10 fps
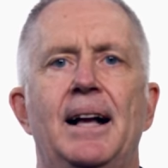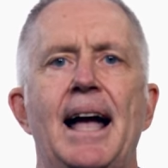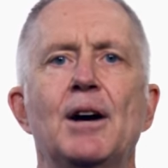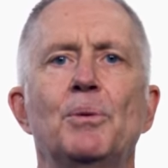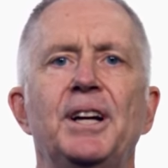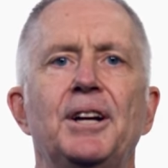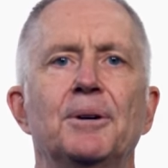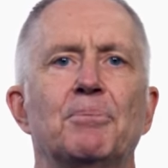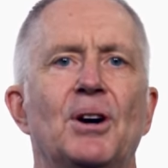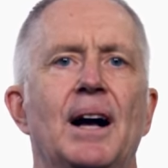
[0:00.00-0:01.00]
Equity
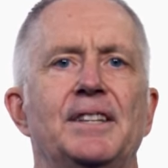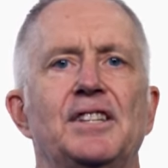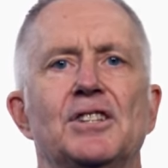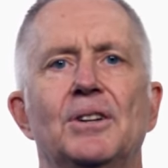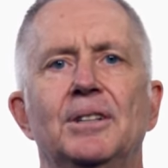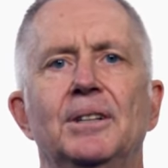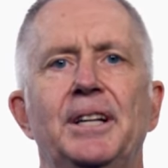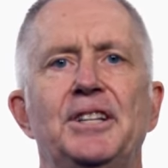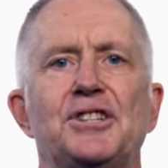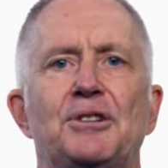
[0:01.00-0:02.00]
comprises all
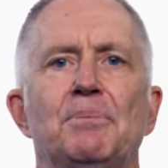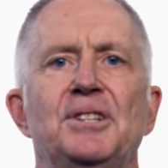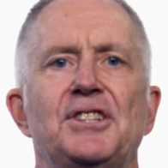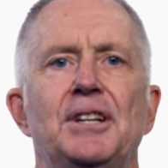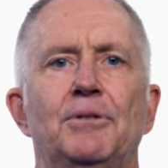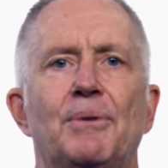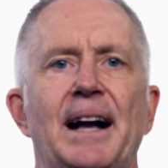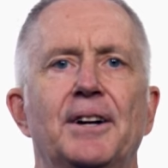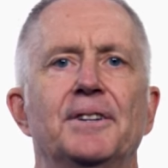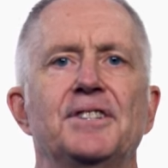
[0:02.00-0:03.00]
instruments and
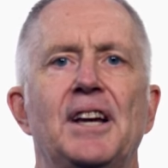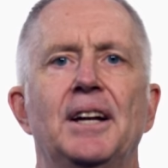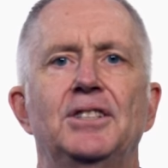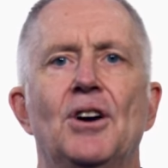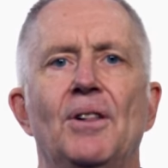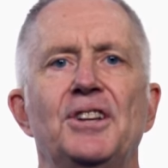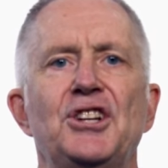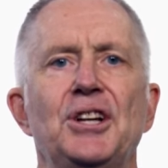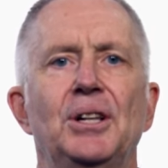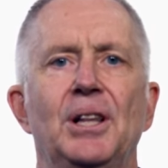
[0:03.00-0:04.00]
records
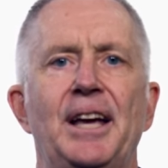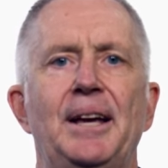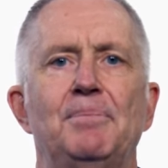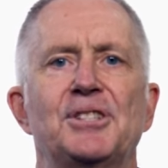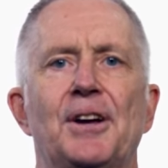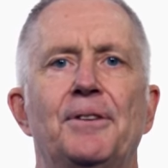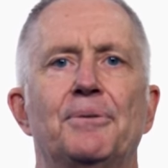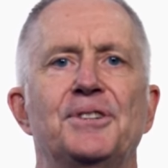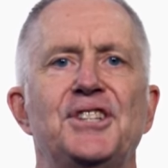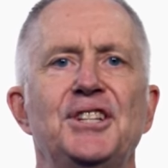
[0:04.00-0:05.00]
acknowledging claims on the
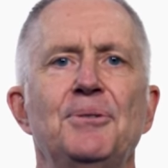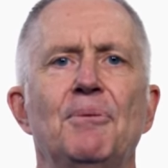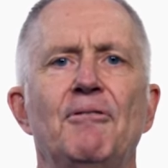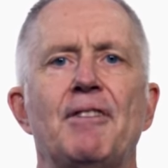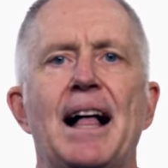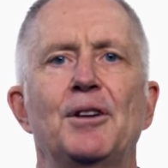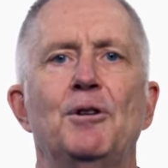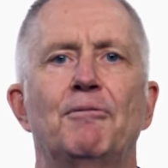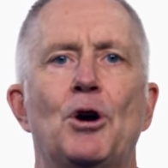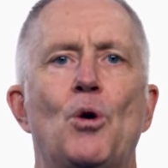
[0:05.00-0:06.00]
residual value
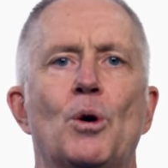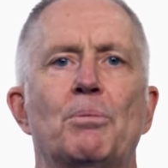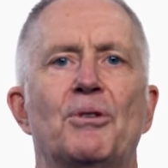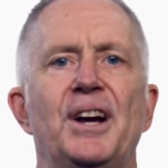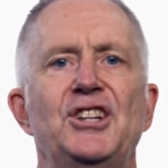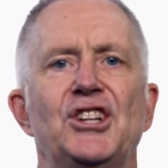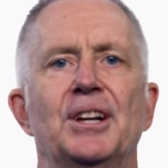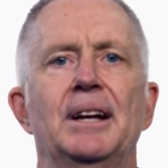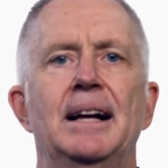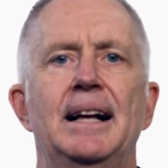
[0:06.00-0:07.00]
of a corporation